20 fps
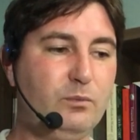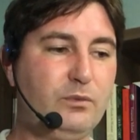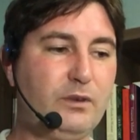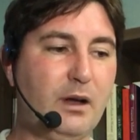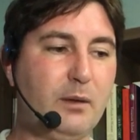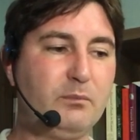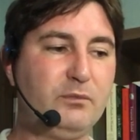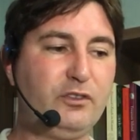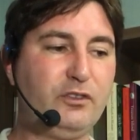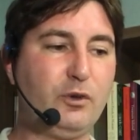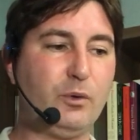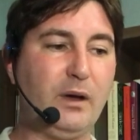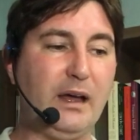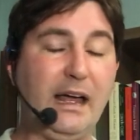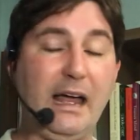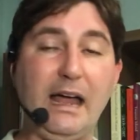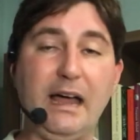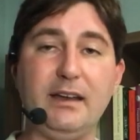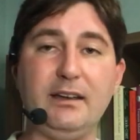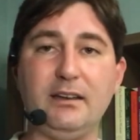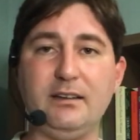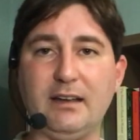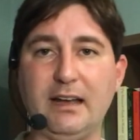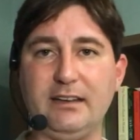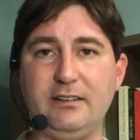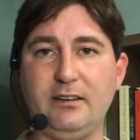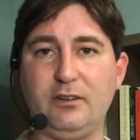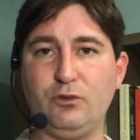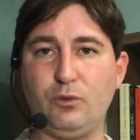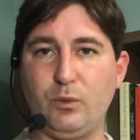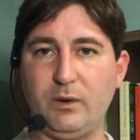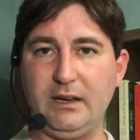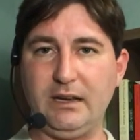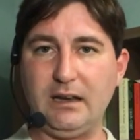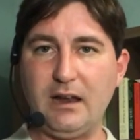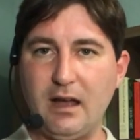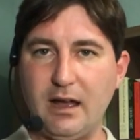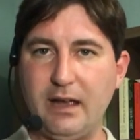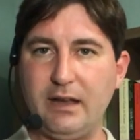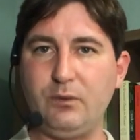comes to a head in
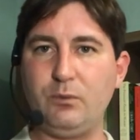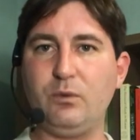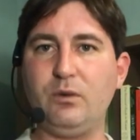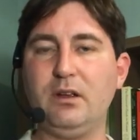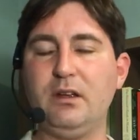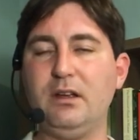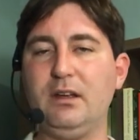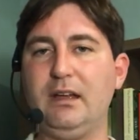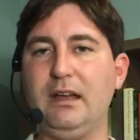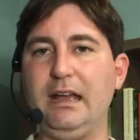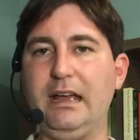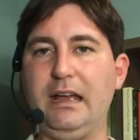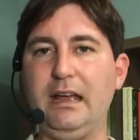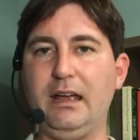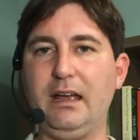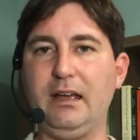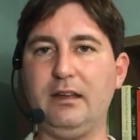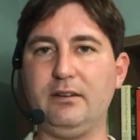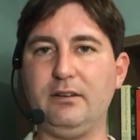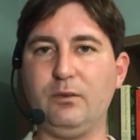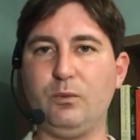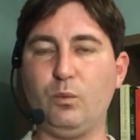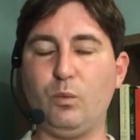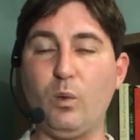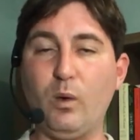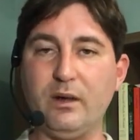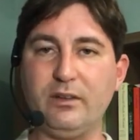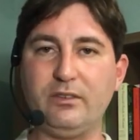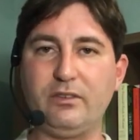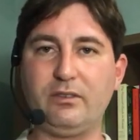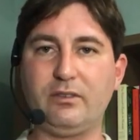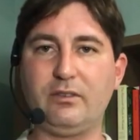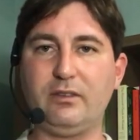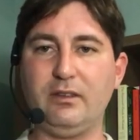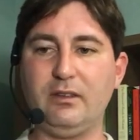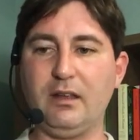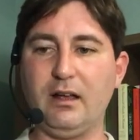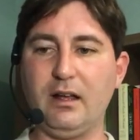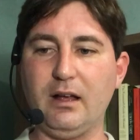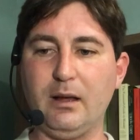1929 and once
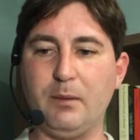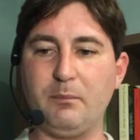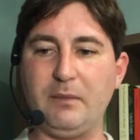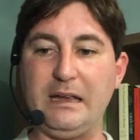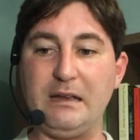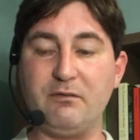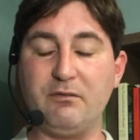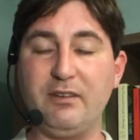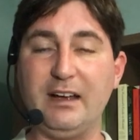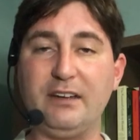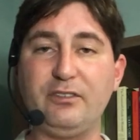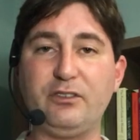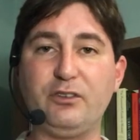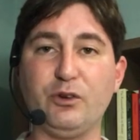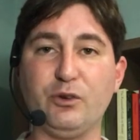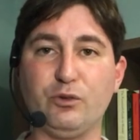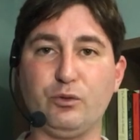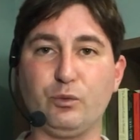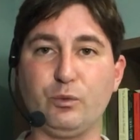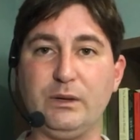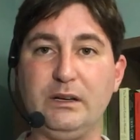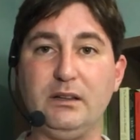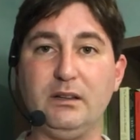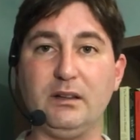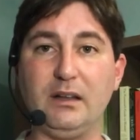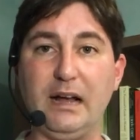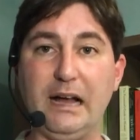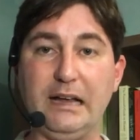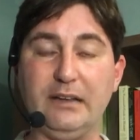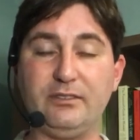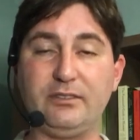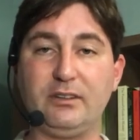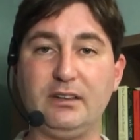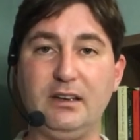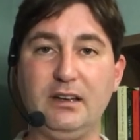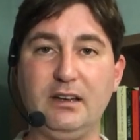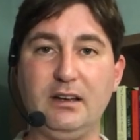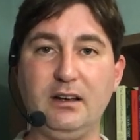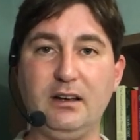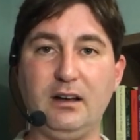um, investors realize
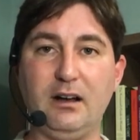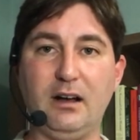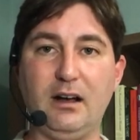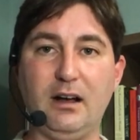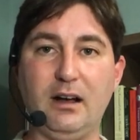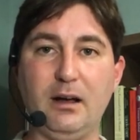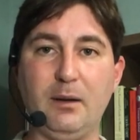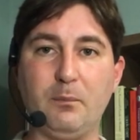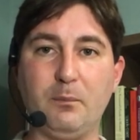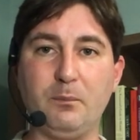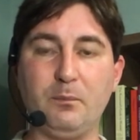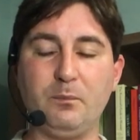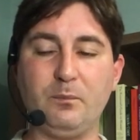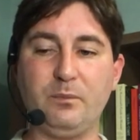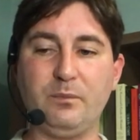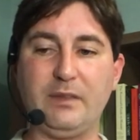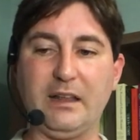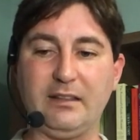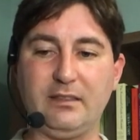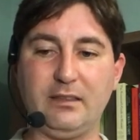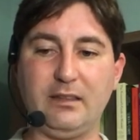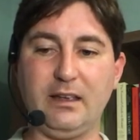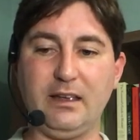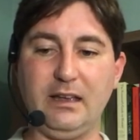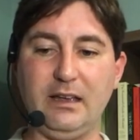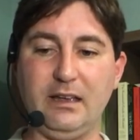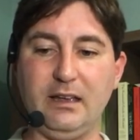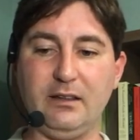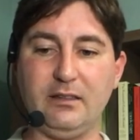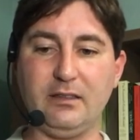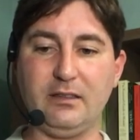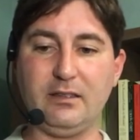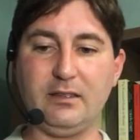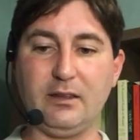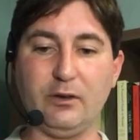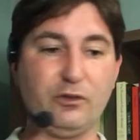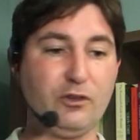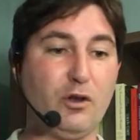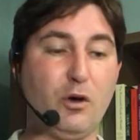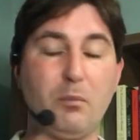um, that they,
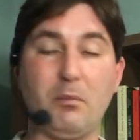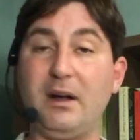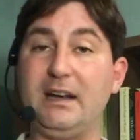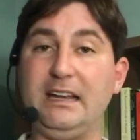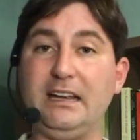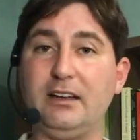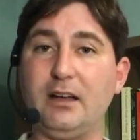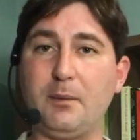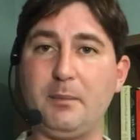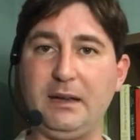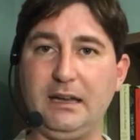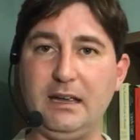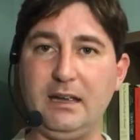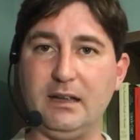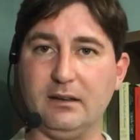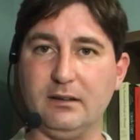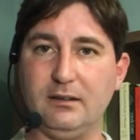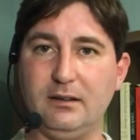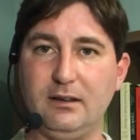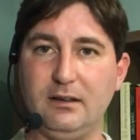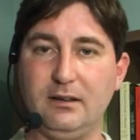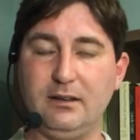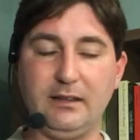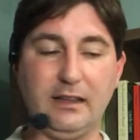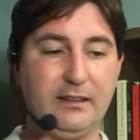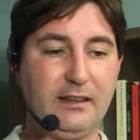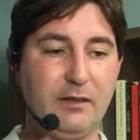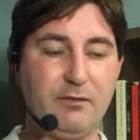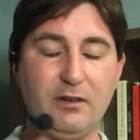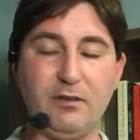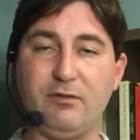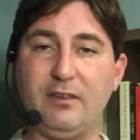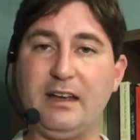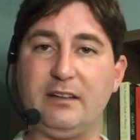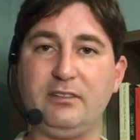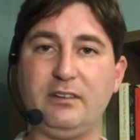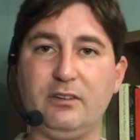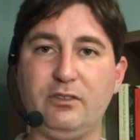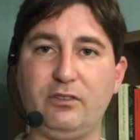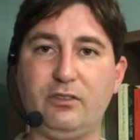there's no money coming in, that they've
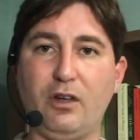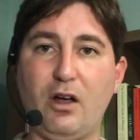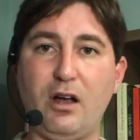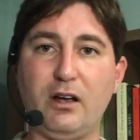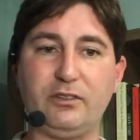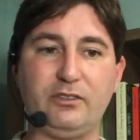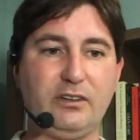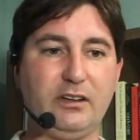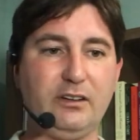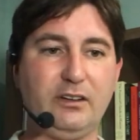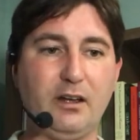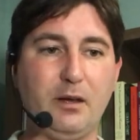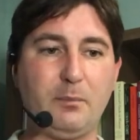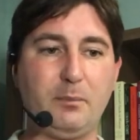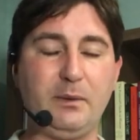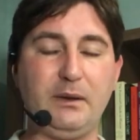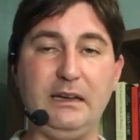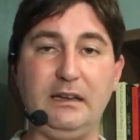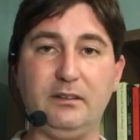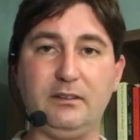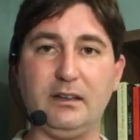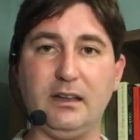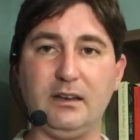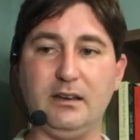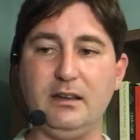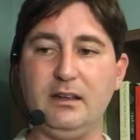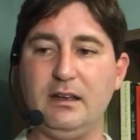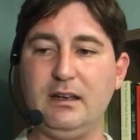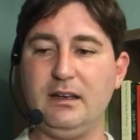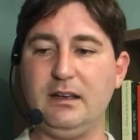invested stocks in companies and,